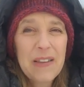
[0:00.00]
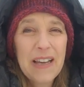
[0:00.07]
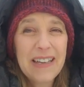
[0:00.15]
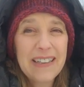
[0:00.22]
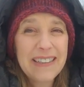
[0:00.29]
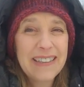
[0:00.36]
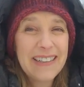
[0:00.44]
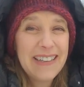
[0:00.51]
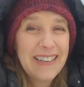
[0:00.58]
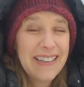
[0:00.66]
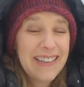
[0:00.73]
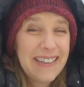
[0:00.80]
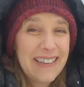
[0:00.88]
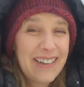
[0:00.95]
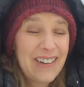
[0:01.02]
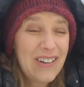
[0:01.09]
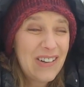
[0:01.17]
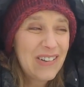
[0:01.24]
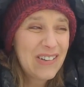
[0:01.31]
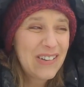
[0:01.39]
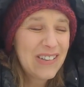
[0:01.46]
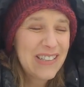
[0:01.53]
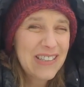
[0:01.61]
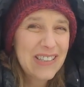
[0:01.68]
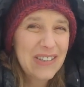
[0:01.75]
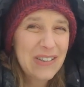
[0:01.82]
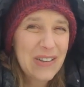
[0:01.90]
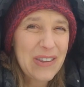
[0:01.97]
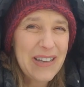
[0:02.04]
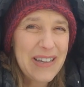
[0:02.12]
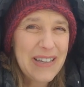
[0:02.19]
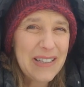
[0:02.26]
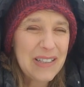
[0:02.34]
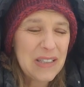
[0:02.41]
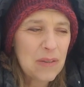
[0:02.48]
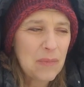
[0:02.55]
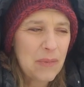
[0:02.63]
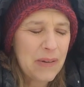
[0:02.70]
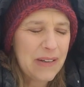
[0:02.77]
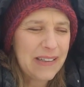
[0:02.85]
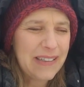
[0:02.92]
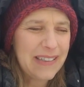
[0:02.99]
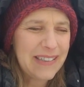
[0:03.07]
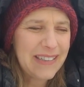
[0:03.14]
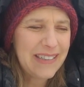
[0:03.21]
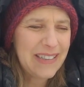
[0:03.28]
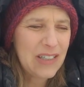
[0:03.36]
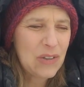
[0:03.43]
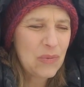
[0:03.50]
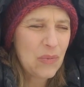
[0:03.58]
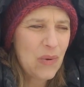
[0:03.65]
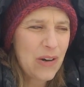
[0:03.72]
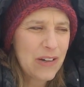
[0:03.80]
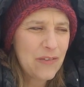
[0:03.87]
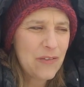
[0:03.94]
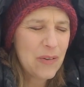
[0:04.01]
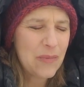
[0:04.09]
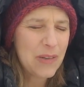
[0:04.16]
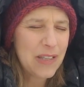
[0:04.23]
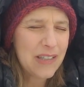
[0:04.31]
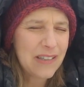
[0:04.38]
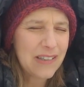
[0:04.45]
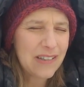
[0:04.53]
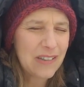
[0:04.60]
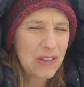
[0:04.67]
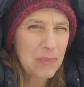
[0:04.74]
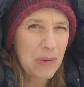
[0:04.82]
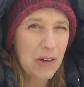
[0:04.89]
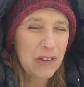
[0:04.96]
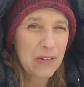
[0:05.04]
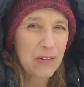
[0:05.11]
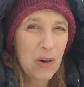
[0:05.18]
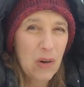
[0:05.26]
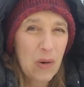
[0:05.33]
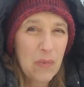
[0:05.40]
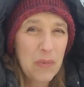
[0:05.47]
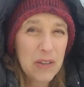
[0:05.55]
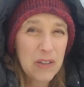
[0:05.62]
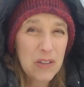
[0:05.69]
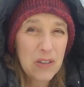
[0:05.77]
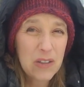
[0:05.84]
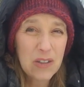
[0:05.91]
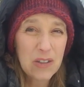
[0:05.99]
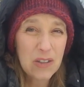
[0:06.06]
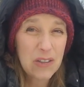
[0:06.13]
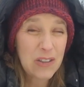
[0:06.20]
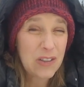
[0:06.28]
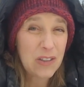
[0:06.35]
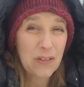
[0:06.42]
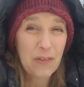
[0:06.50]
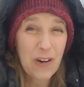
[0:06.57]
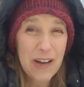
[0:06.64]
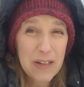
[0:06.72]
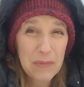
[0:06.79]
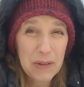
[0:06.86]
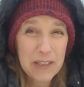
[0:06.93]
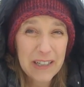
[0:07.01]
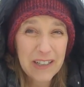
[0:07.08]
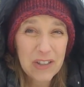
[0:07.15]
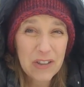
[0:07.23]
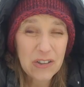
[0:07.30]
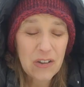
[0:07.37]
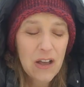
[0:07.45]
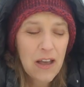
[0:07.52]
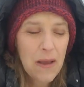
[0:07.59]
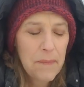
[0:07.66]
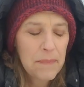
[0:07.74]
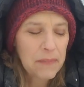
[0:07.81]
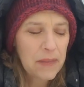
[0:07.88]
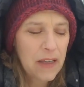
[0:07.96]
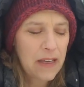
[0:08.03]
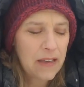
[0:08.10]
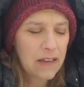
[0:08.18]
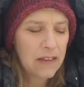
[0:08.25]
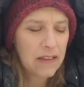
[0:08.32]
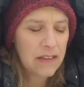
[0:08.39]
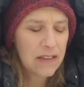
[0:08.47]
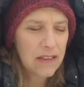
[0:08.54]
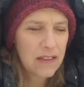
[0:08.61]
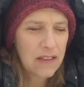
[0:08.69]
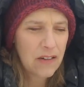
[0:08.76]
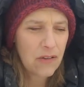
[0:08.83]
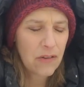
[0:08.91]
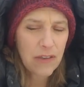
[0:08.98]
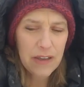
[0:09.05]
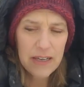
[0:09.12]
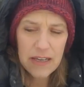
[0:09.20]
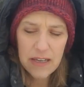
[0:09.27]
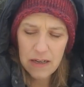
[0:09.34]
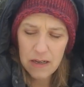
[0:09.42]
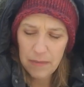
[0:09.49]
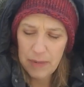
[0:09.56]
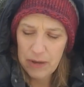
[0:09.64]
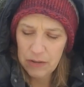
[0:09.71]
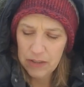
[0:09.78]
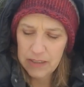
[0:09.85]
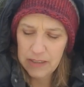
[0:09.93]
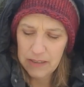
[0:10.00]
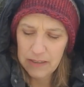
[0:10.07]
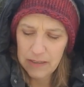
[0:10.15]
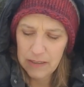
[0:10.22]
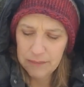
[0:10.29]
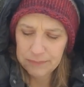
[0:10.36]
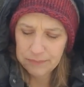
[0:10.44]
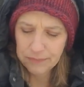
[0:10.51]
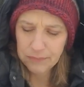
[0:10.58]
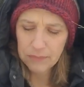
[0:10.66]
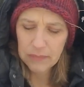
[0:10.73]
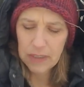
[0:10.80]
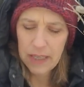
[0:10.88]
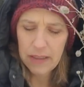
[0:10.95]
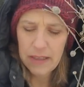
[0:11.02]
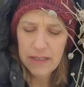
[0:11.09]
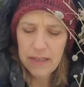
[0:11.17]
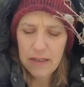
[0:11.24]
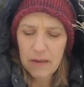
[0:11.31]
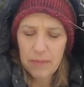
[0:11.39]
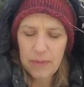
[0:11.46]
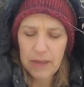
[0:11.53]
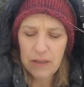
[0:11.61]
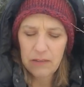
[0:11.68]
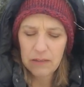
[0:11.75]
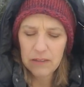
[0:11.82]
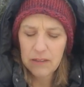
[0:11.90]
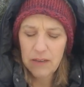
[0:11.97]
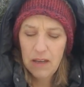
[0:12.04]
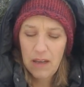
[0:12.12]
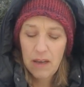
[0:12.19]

And all these little things, but each one of them is this little spark of hope and this, this divine potential. And so thinking about seeds and thinking about